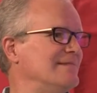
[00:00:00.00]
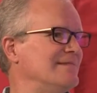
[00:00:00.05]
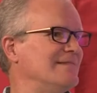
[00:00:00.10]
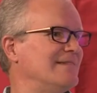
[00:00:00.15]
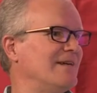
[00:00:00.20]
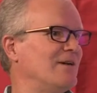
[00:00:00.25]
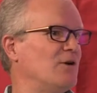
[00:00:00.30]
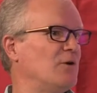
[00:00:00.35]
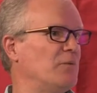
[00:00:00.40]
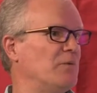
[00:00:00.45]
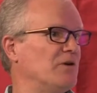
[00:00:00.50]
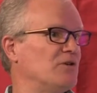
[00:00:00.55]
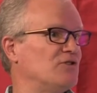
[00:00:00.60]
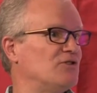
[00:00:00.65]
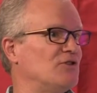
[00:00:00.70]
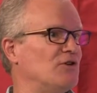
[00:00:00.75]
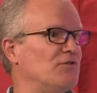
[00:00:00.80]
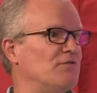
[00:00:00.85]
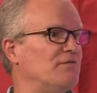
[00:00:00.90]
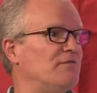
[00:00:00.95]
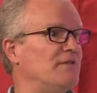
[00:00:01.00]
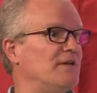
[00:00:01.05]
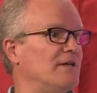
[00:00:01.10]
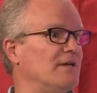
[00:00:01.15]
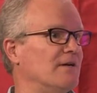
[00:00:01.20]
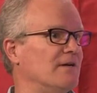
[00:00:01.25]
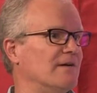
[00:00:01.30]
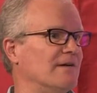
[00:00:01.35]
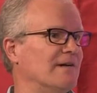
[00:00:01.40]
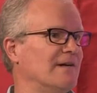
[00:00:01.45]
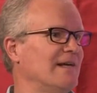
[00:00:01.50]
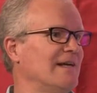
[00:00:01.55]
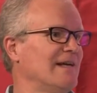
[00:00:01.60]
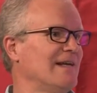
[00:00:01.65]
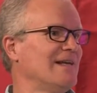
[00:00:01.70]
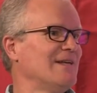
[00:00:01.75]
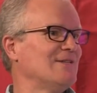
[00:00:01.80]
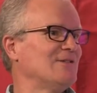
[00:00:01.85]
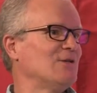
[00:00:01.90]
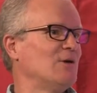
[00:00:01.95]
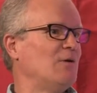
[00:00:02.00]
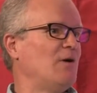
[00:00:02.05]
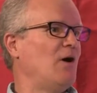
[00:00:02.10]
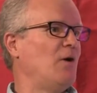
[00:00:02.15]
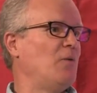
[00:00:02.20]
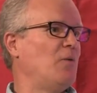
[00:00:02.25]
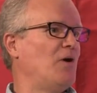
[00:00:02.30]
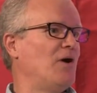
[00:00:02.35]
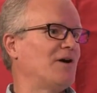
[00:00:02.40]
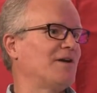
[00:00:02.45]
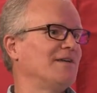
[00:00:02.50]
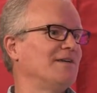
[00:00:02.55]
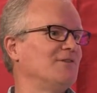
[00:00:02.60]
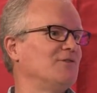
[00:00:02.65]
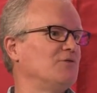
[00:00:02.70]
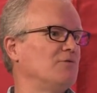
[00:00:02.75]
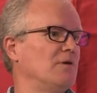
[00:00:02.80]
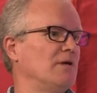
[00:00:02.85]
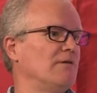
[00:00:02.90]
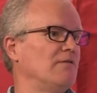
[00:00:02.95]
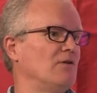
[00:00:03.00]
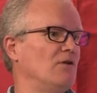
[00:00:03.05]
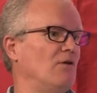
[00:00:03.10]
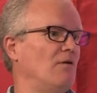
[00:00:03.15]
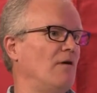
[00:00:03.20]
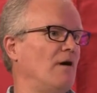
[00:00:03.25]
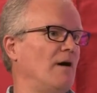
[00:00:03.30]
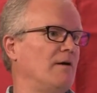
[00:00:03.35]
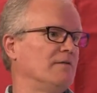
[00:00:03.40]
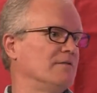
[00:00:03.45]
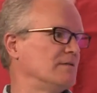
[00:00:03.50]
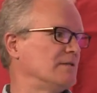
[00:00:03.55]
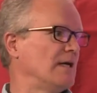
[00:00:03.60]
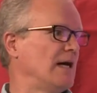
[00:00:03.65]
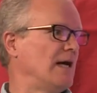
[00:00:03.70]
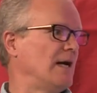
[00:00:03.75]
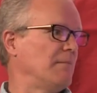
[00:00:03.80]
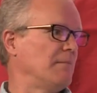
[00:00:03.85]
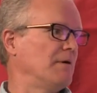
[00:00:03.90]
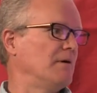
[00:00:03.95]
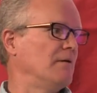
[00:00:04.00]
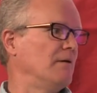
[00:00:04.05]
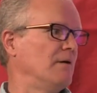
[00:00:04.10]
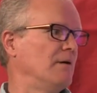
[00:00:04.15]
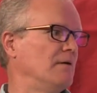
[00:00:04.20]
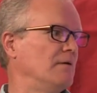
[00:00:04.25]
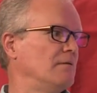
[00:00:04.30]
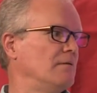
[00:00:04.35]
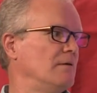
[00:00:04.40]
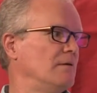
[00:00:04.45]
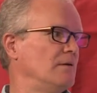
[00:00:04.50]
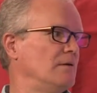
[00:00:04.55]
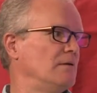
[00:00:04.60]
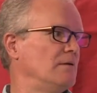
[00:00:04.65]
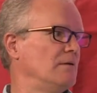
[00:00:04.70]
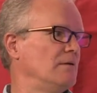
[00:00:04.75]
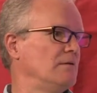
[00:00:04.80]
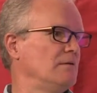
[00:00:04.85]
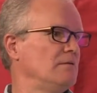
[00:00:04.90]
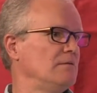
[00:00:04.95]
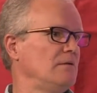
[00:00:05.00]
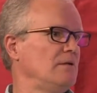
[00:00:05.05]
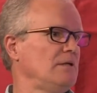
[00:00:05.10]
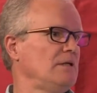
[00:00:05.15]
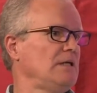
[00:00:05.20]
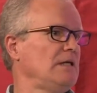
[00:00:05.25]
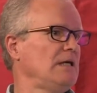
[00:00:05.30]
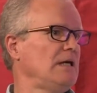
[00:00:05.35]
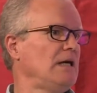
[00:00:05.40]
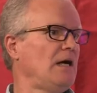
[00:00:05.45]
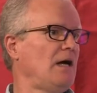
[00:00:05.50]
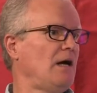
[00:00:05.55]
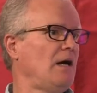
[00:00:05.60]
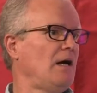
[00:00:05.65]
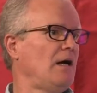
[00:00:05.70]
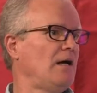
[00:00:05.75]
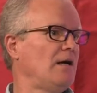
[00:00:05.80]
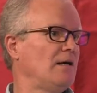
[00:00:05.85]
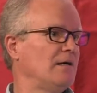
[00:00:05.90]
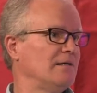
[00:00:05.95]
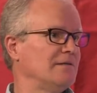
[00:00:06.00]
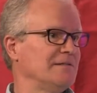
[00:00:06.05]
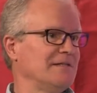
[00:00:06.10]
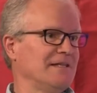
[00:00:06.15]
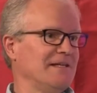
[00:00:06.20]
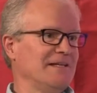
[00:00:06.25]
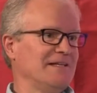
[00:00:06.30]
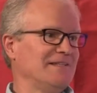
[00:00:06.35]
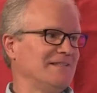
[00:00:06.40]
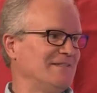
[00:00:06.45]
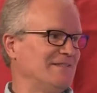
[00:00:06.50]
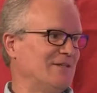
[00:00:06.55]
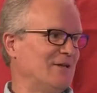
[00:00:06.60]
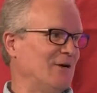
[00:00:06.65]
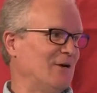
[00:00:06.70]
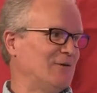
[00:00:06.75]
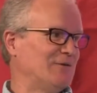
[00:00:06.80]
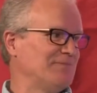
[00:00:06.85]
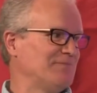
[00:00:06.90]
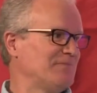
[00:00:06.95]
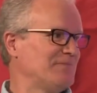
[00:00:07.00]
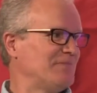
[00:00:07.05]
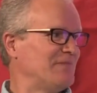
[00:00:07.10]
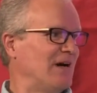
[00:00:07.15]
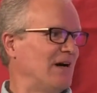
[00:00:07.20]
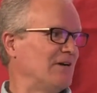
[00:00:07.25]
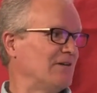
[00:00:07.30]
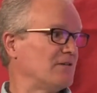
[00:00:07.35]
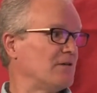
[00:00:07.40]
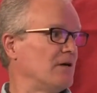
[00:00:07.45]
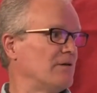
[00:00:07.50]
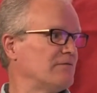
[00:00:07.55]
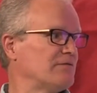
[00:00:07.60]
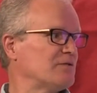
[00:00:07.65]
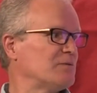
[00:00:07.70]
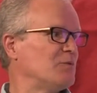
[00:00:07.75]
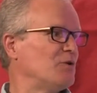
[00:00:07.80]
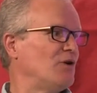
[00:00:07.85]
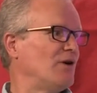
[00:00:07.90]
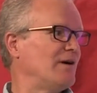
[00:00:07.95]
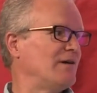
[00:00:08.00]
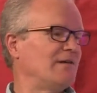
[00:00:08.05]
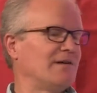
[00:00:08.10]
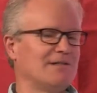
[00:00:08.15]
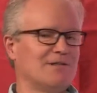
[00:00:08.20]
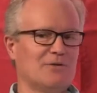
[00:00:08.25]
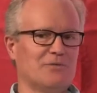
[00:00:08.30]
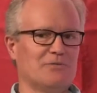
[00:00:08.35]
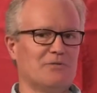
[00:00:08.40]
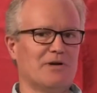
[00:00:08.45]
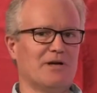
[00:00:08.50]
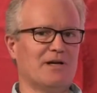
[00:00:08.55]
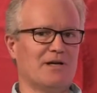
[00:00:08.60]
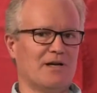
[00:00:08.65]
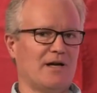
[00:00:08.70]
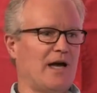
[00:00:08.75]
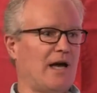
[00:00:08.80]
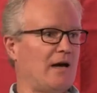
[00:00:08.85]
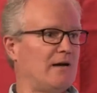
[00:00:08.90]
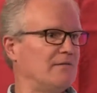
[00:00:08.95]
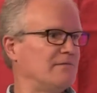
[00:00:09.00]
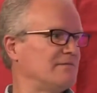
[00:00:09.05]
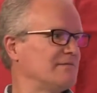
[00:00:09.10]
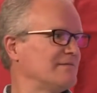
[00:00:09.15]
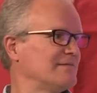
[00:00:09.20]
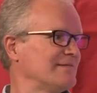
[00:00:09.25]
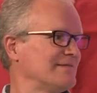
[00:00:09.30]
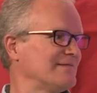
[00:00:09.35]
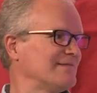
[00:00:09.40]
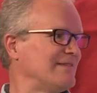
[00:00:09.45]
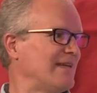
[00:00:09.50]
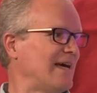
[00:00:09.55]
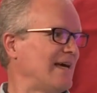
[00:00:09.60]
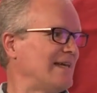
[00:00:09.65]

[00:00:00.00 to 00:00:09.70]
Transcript: And I don't want to show fear. So I'll walk into it even though inside I'm going, ah, you know, uncomfortable. I don't want to have that.